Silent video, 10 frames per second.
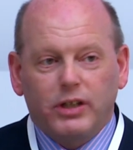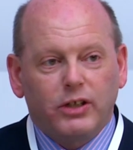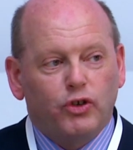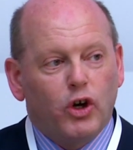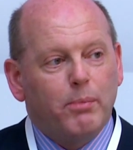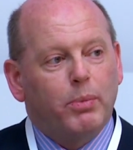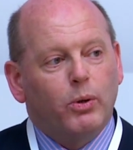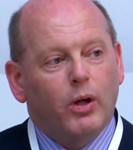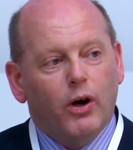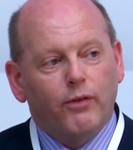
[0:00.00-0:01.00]
an
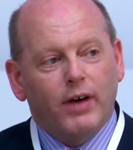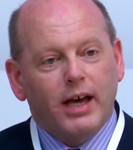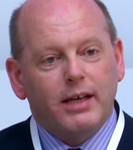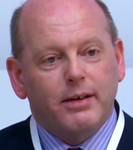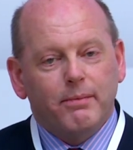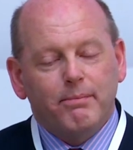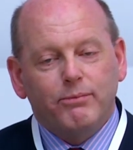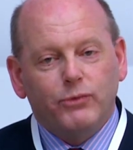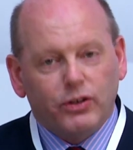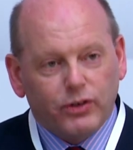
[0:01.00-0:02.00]
example of a
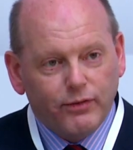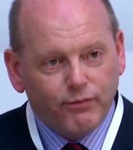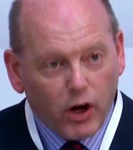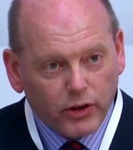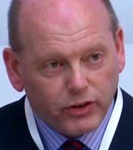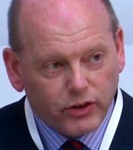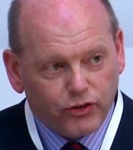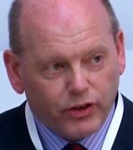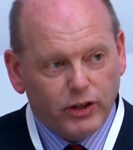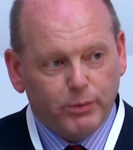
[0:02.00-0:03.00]

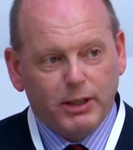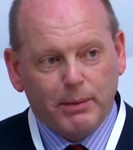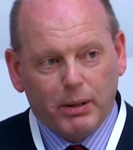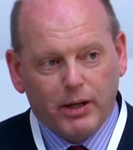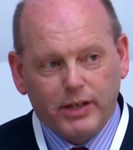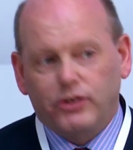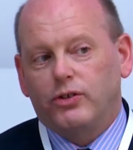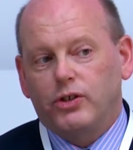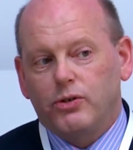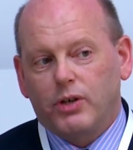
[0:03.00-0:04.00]
disadvantage that has been applied
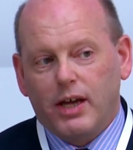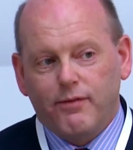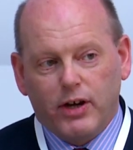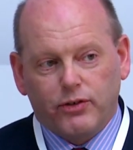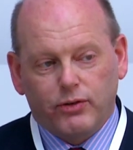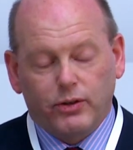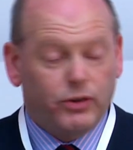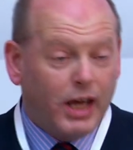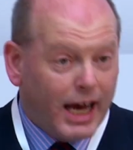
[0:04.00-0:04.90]
to UK veterans